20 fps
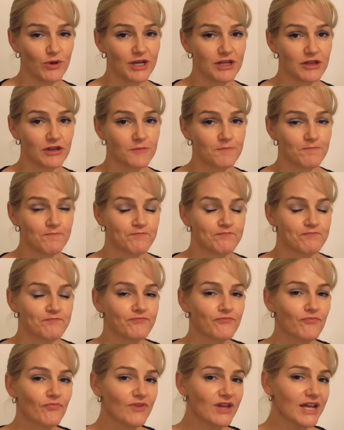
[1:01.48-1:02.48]
with.
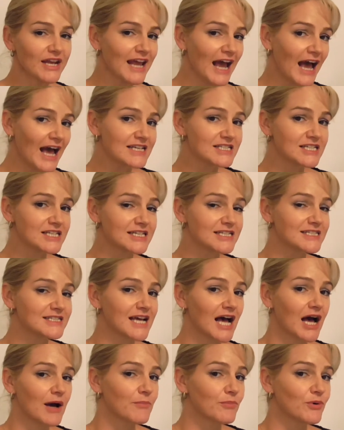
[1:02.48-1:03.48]
Now as an
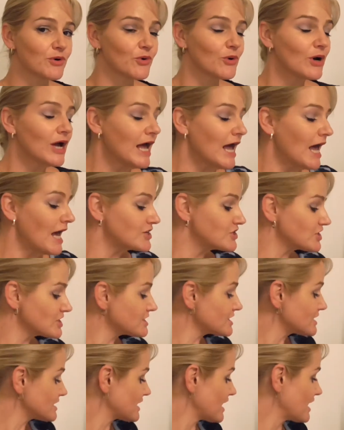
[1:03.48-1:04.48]
example,
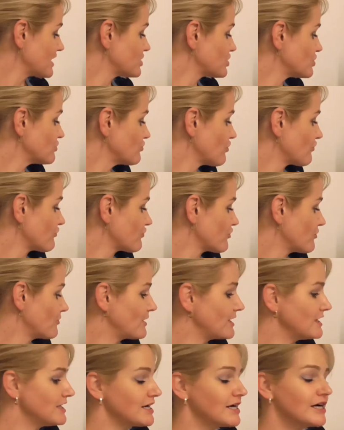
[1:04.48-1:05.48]
just in case you're not
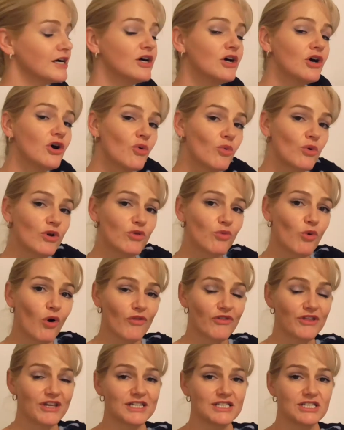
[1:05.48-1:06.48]
familiar, with
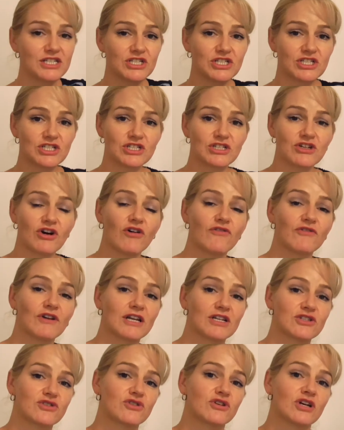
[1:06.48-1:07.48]
what the addition of
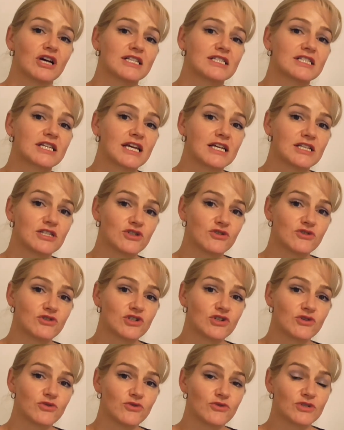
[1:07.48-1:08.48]
electrolytes can do
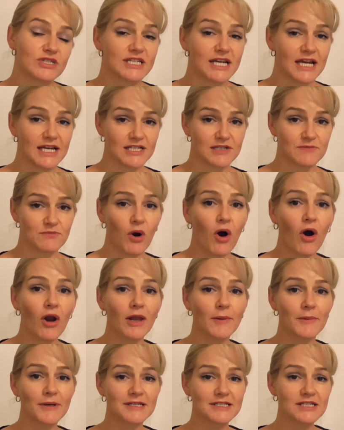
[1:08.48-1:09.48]
to standard
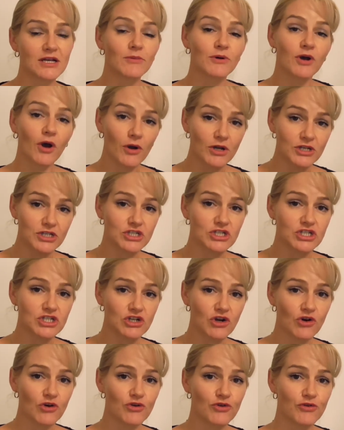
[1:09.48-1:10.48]
polymers, I'm going to
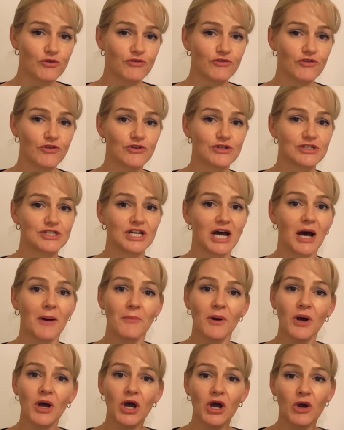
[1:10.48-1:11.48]
show you first
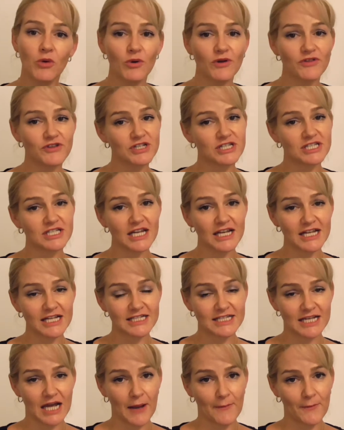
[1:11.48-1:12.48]
up with just an
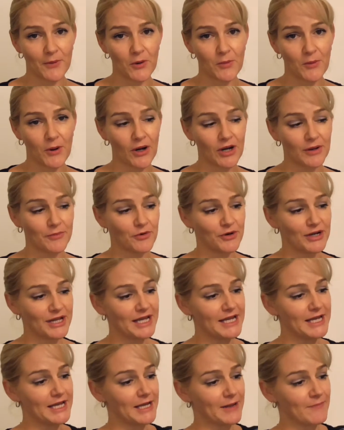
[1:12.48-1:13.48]
example polymer in
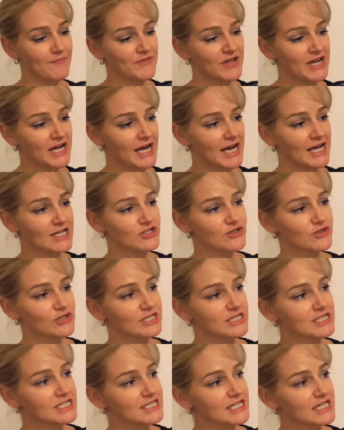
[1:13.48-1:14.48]
here. As you
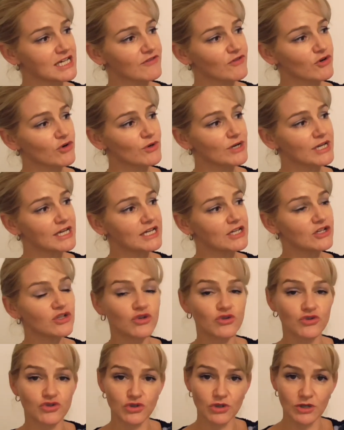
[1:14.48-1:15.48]
can see, I've already
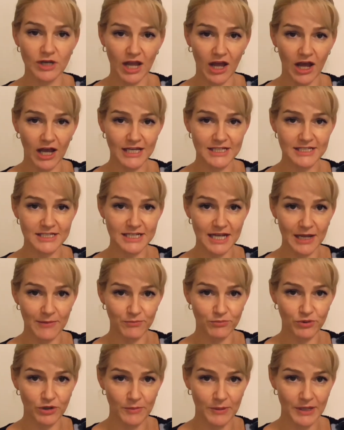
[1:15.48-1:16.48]
neutralized
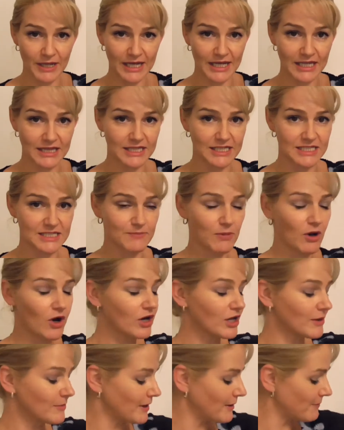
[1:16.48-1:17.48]
and prepared this
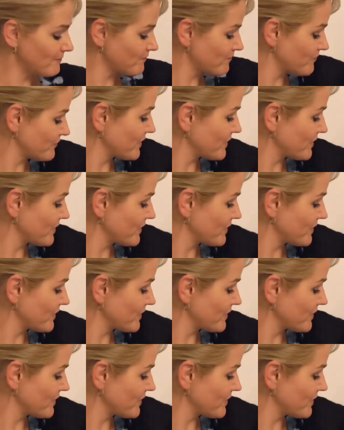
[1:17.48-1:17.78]
polymer.